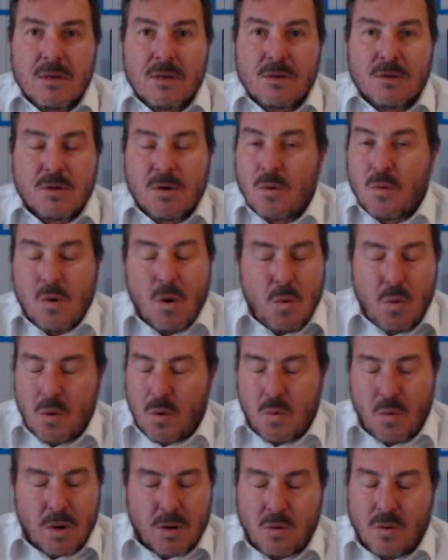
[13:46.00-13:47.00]

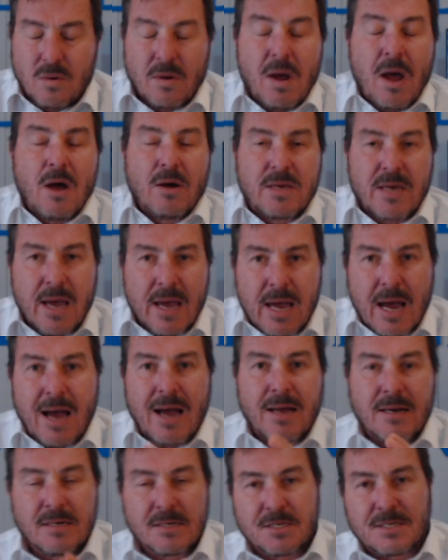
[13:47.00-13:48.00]
Okay, I
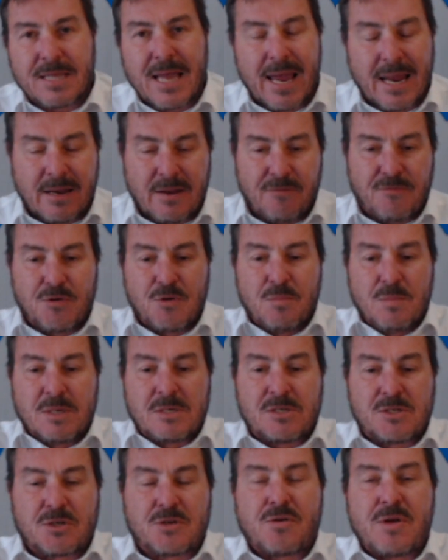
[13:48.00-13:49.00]
understand. If you
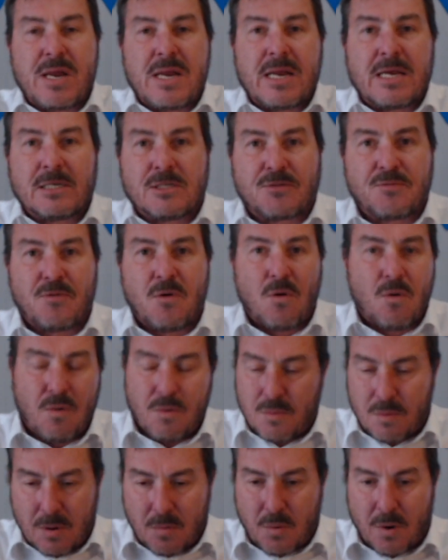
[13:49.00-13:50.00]
miss screenings
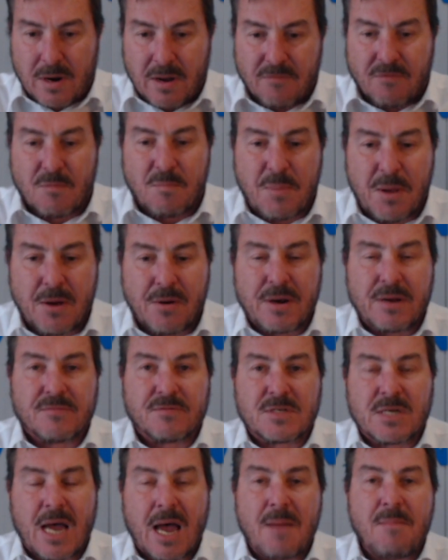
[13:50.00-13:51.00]
for whatever period of
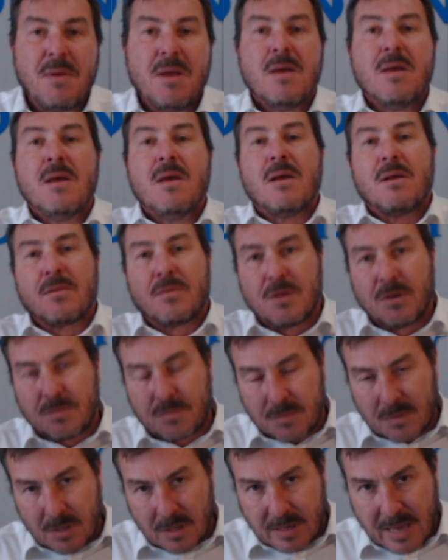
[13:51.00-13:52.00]
time,
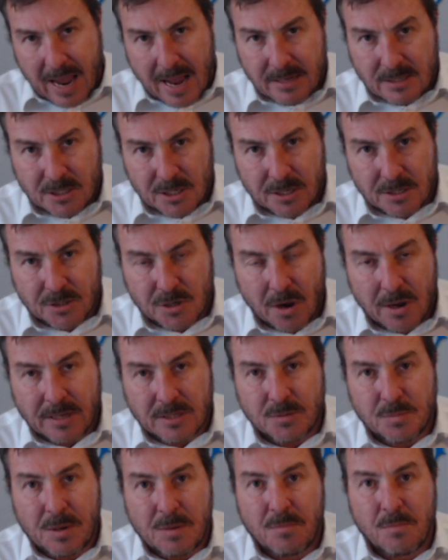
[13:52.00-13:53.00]
the cancer is going
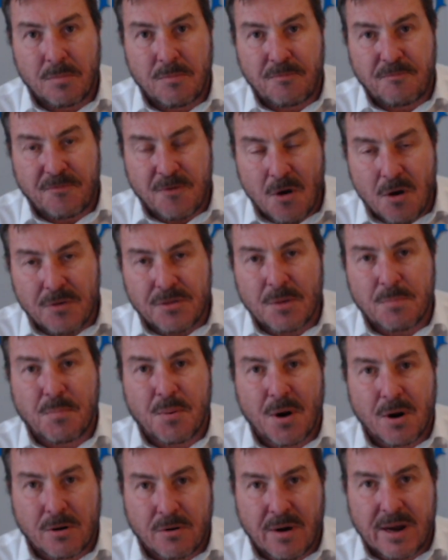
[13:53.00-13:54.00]
to be further
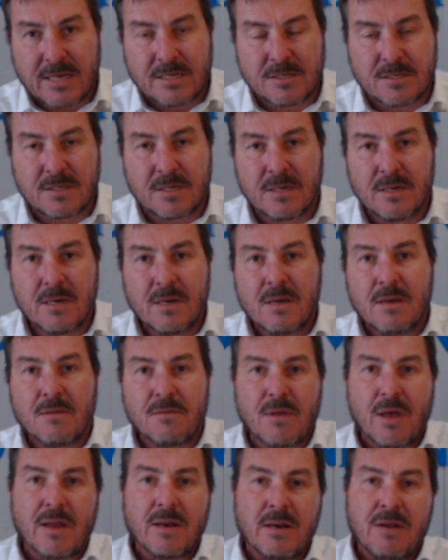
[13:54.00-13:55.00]
progressed
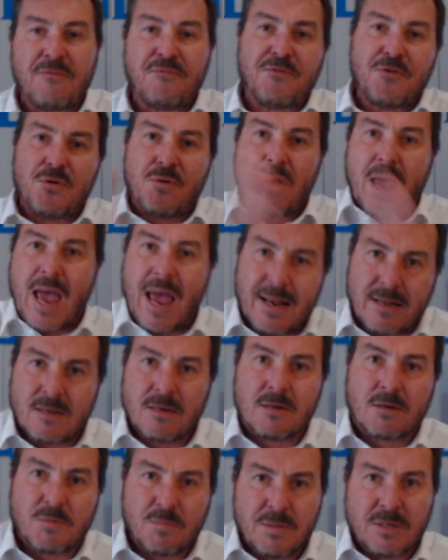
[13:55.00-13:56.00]
than if you
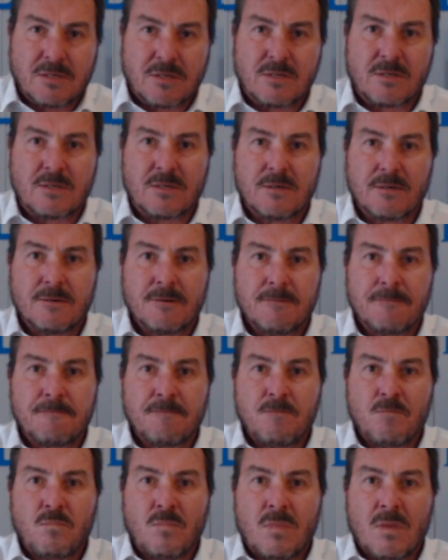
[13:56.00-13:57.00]
hadn't missed
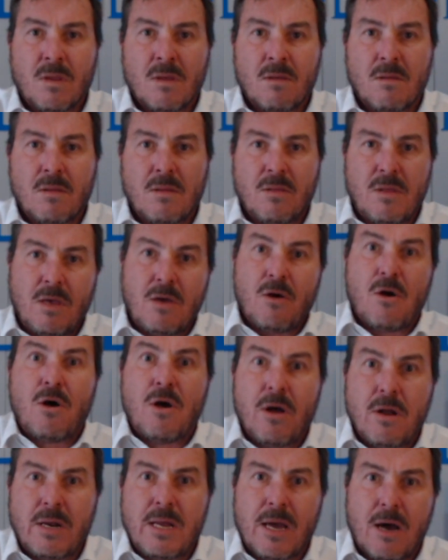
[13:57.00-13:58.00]
the
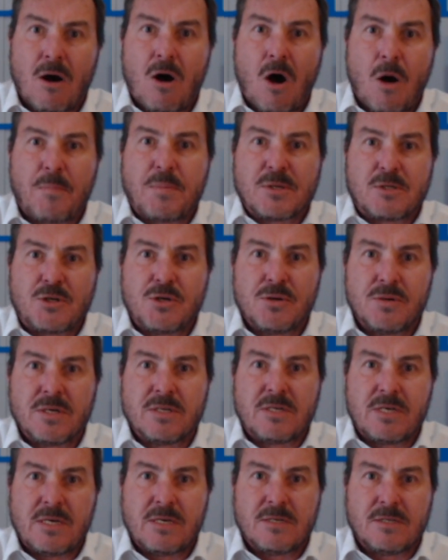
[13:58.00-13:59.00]
earlier
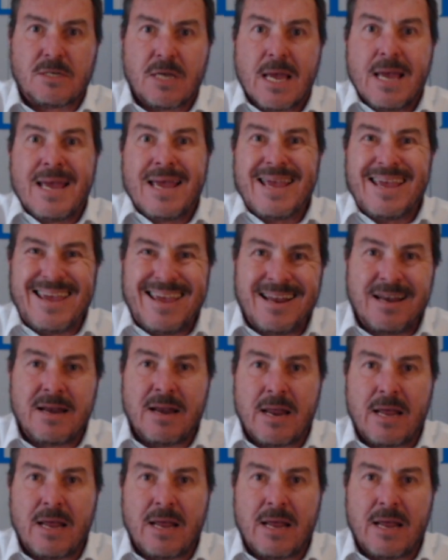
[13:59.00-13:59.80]
opportunities in